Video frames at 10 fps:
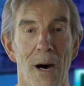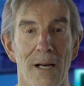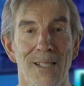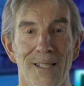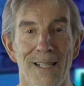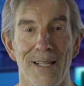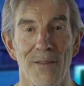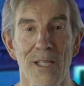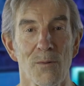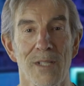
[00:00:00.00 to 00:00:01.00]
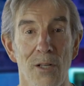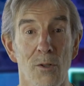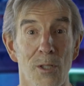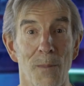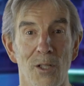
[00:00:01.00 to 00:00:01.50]
but this was
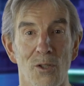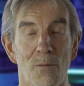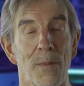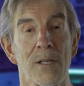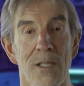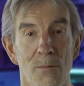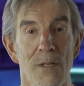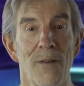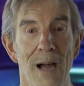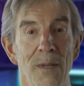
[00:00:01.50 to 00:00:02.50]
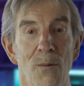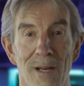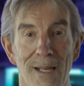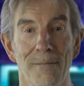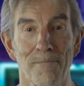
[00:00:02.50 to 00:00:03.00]
extra special because it was a family
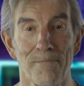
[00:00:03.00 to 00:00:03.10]
wedding.